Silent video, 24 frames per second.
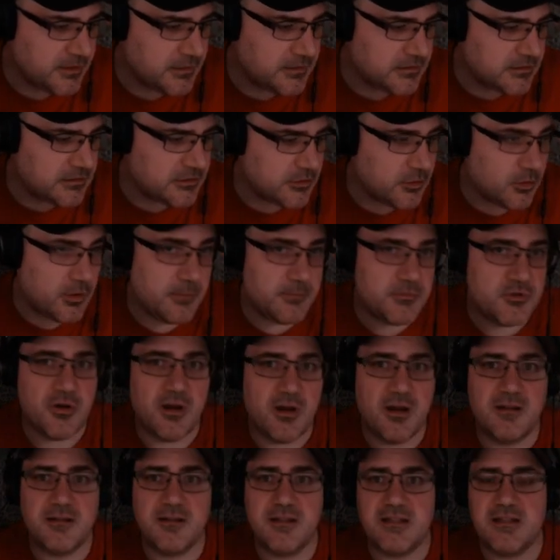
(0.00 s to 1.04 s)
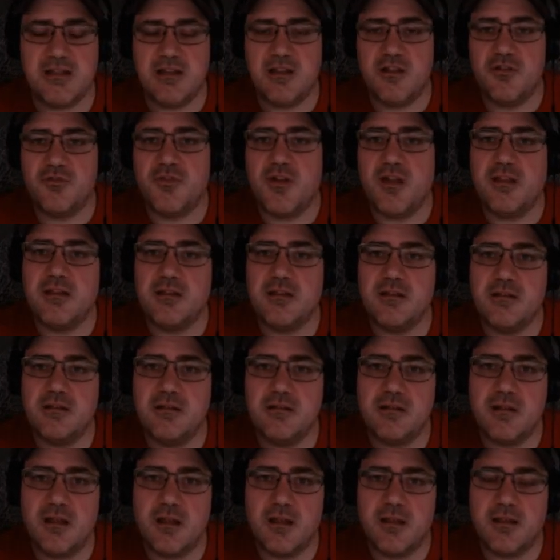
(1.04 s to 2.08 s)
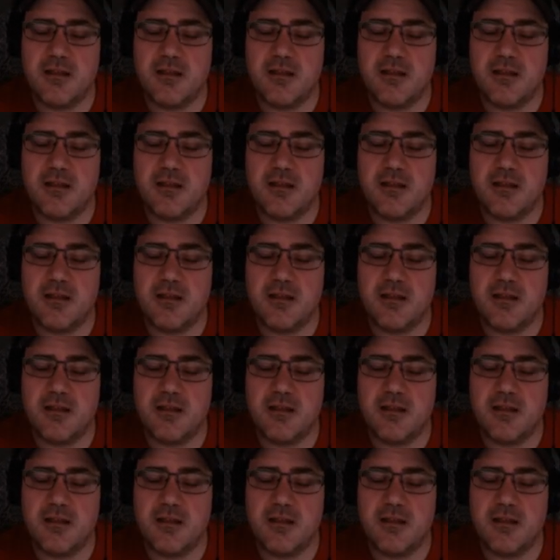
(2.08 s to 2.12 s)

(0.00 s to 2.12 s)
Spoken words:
So I'm trying to see if I can